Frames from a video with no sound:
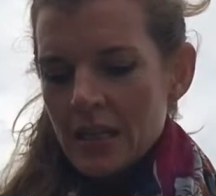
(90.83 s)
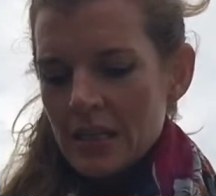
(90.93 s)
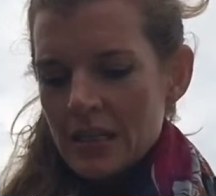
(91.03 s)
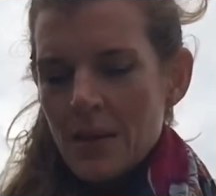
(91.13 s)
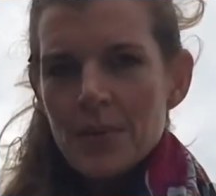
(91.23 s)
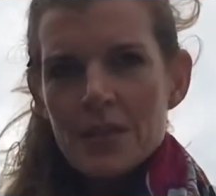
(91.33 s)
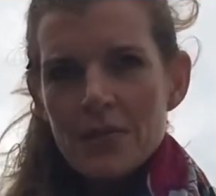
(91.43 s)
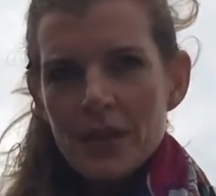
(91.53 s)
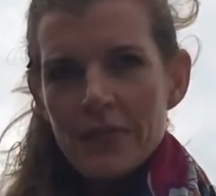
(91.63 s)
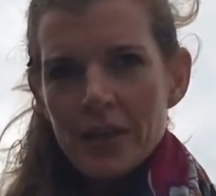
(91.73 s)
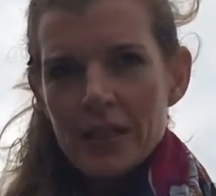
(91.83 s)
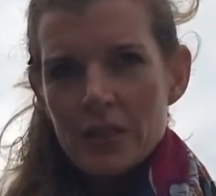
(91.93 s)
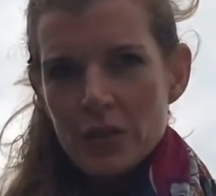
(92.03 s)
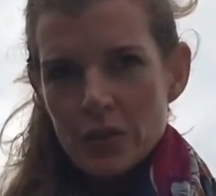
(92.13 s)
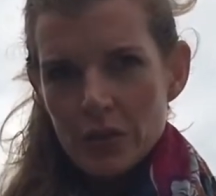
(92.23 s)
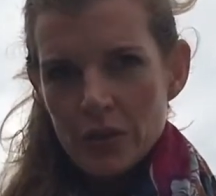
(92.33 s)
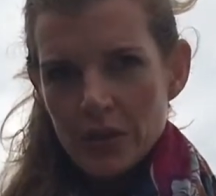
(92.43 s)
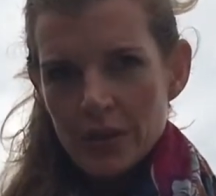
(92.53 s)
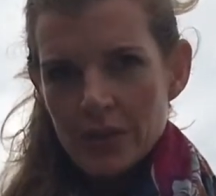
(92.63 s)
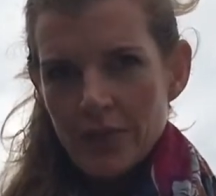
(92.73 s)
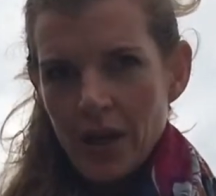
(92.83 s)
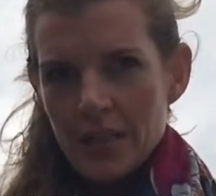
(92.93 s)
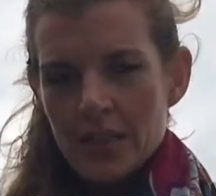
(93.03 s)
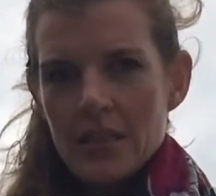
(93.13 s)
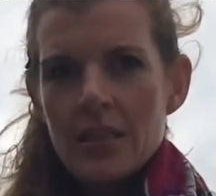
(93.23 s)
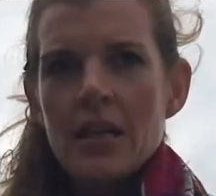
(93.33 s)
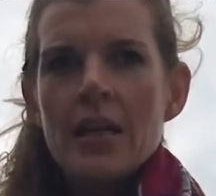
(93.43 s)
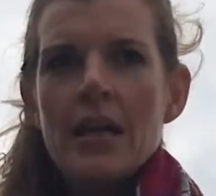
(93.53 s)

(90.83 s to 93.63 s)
The Zapper is a very, very subtle device.